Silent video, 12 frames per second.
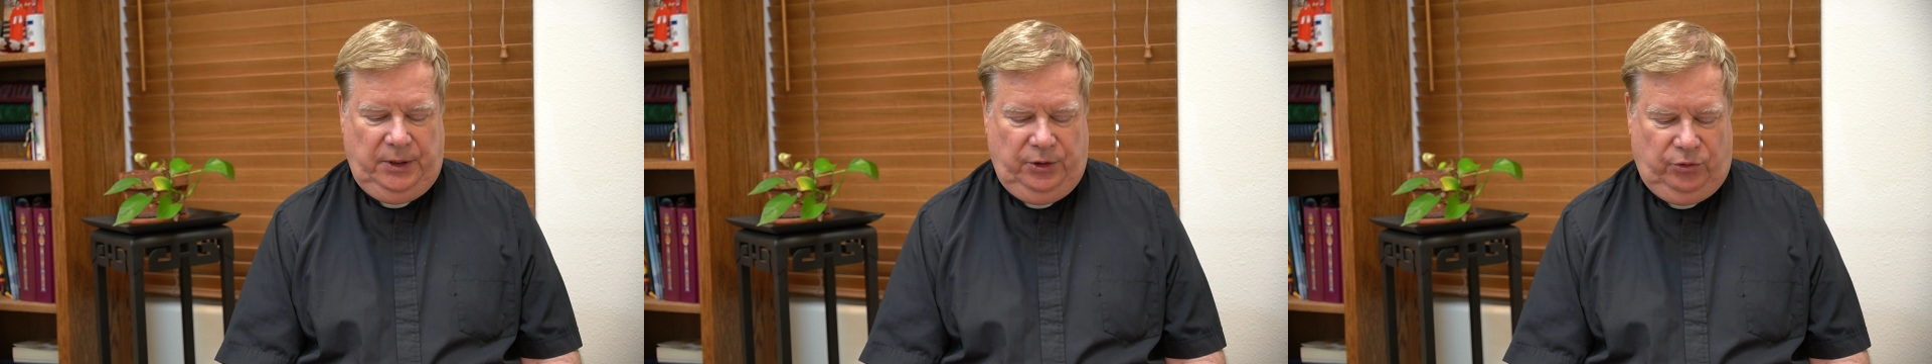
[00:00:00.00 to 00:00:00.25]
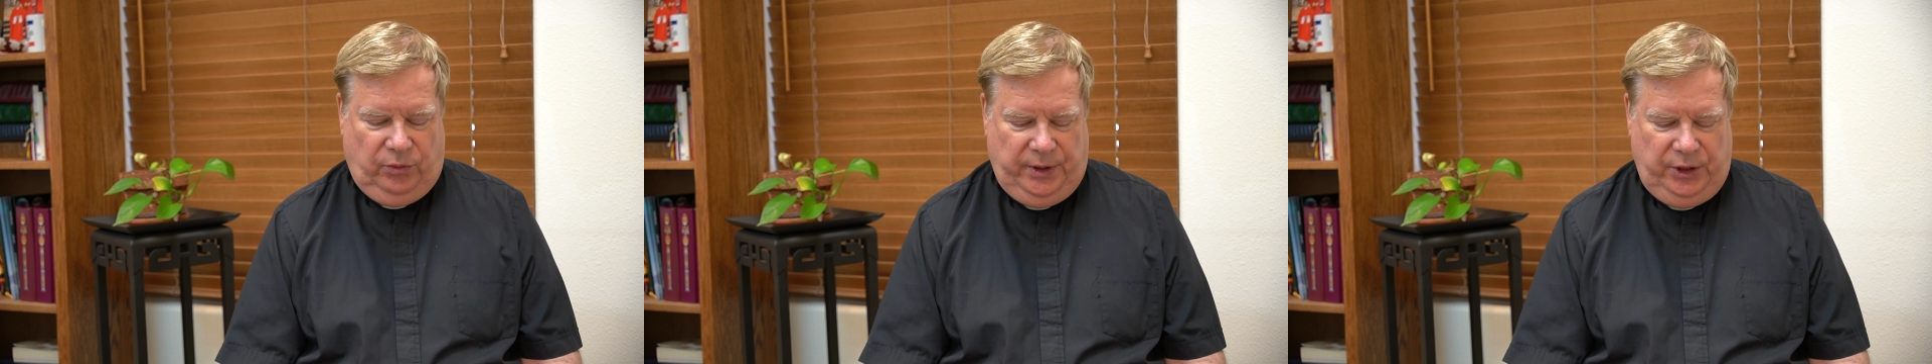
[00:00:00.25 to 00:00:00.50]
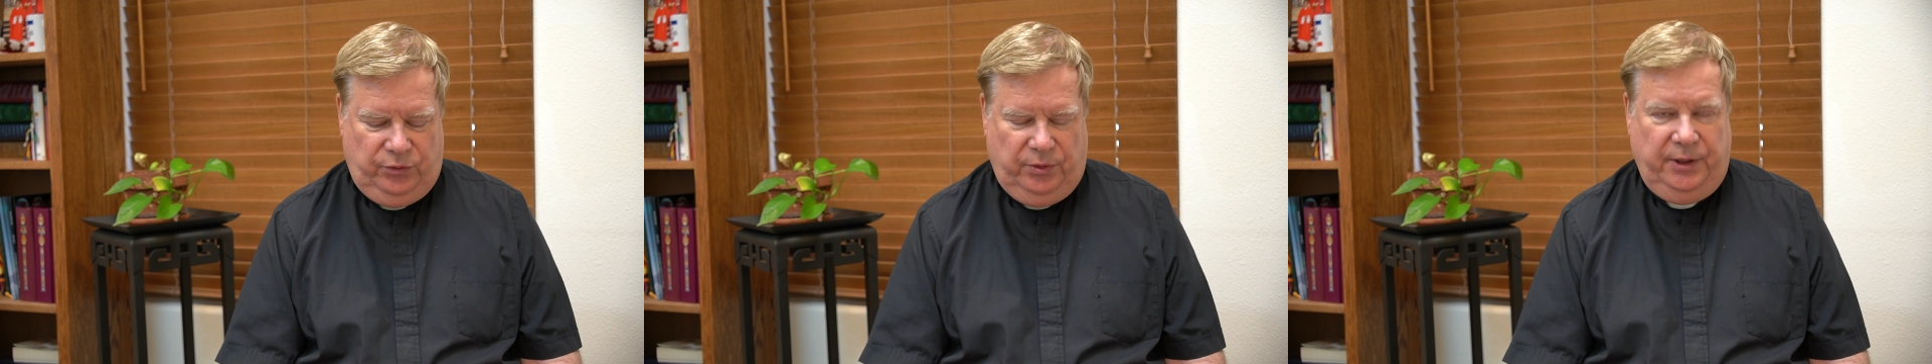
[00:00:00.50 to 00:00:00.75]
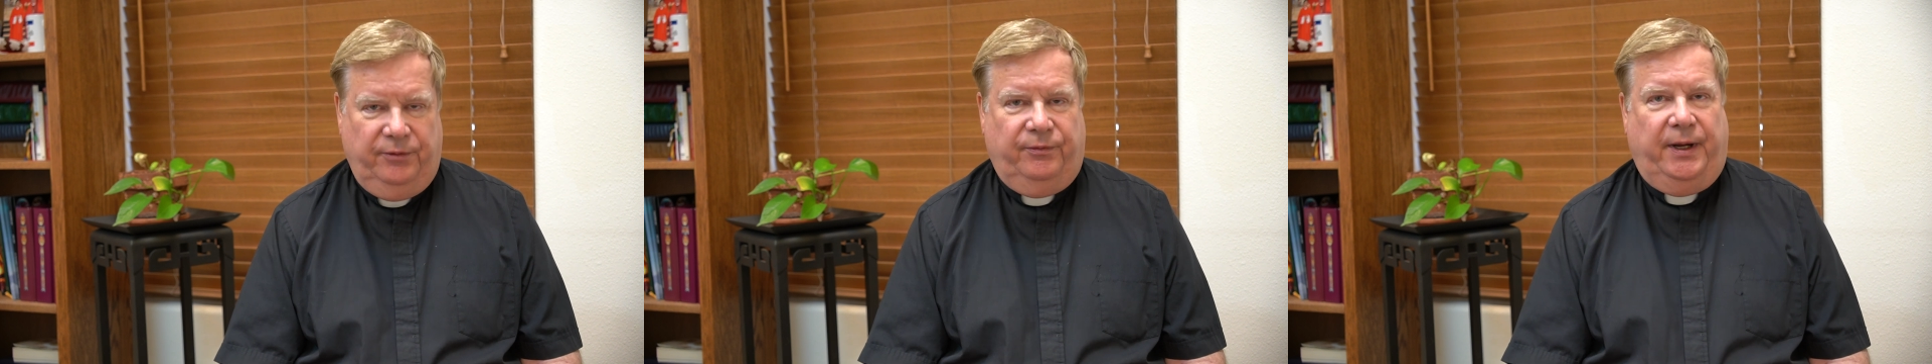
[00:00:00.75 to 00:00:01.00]
in
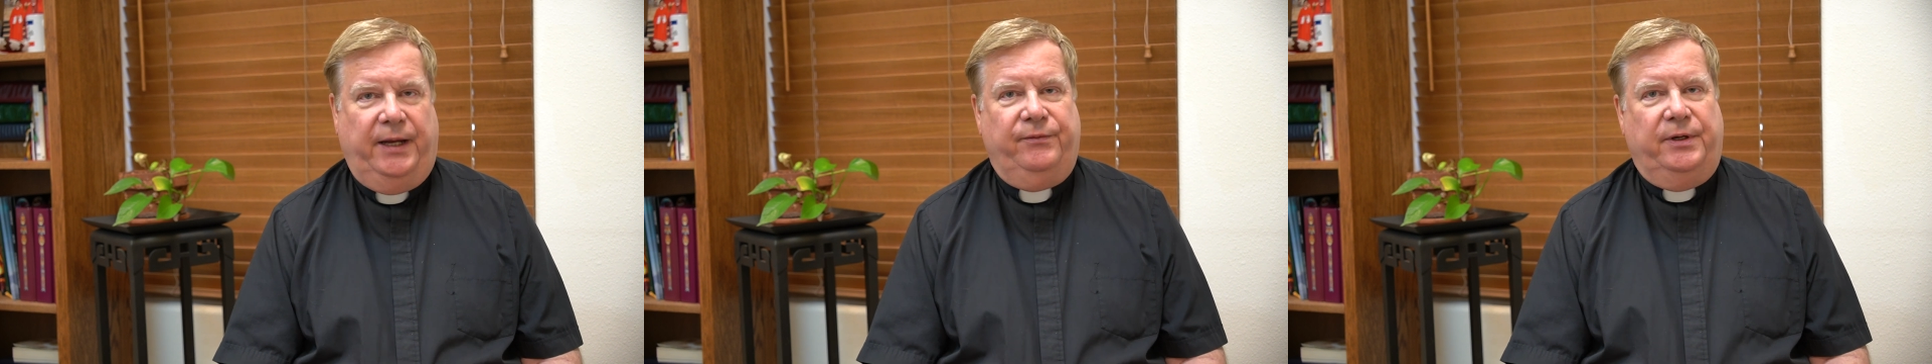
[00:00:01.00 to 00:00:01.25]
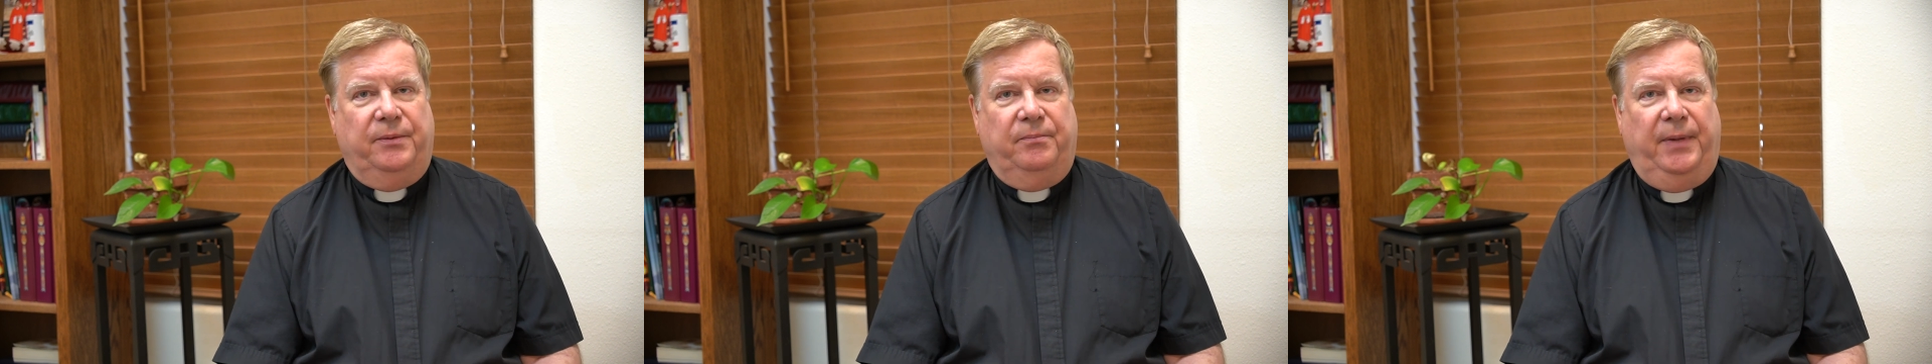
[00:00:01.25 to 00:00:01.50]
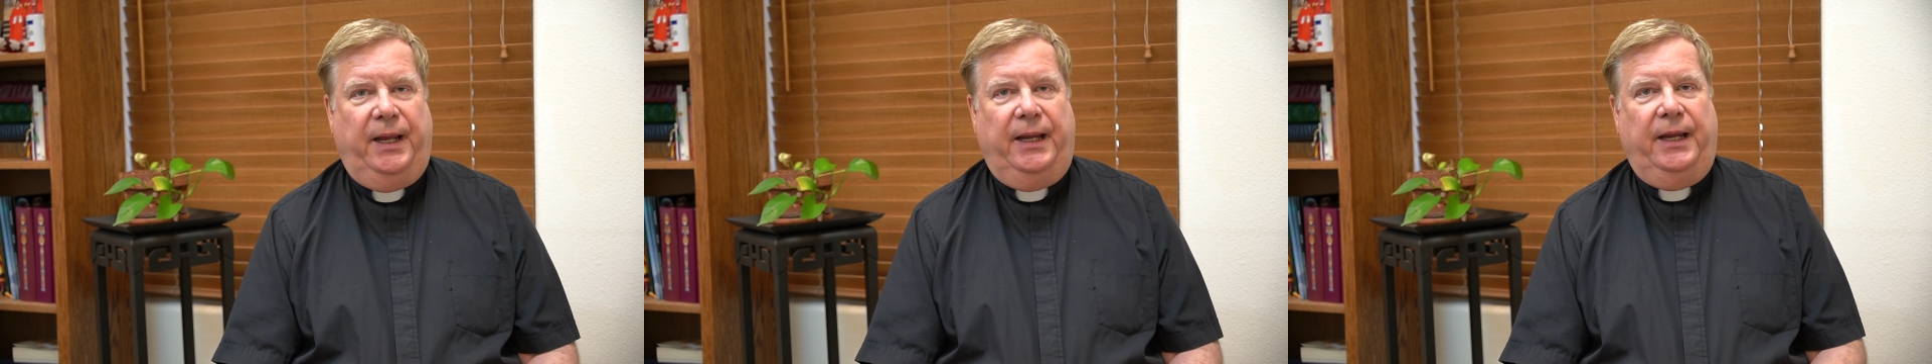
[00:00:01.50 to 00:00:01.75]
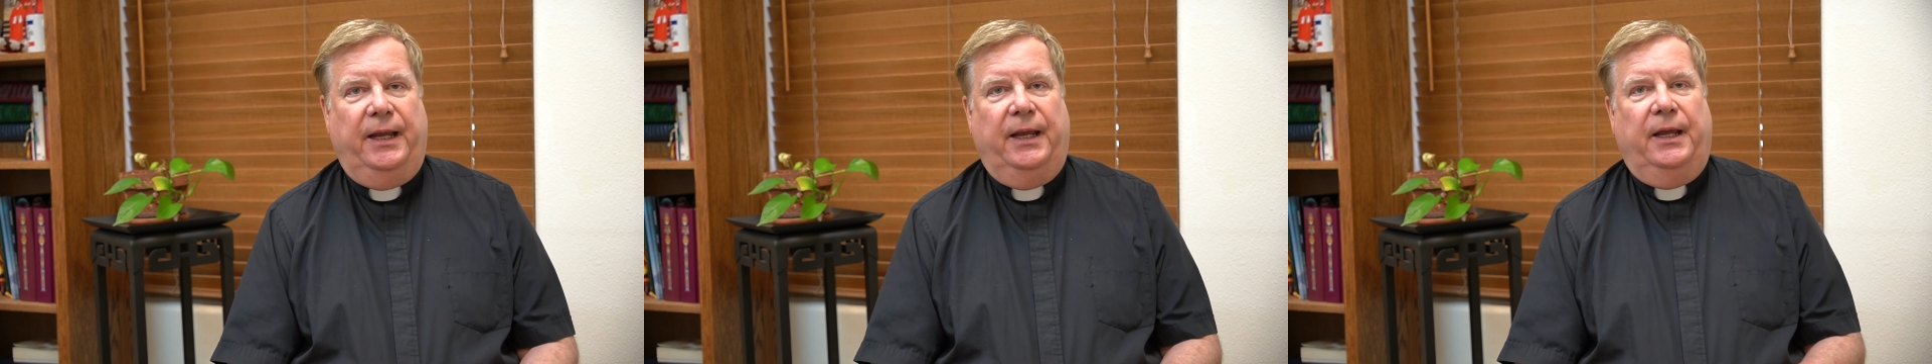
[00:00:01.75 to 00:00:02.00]
2025 in
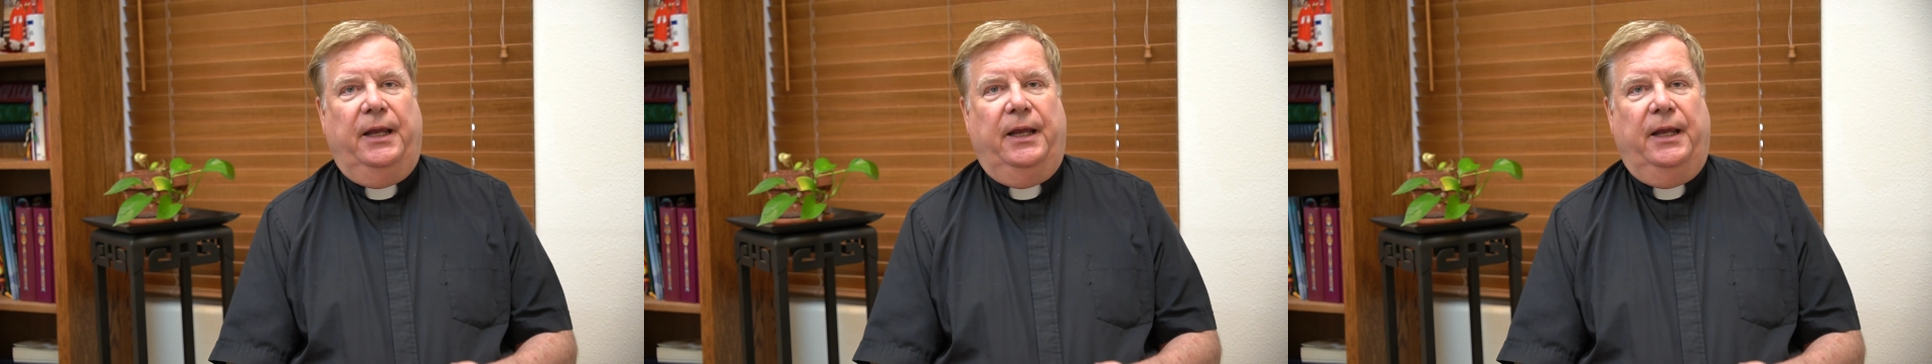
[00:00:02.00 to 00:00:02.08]
May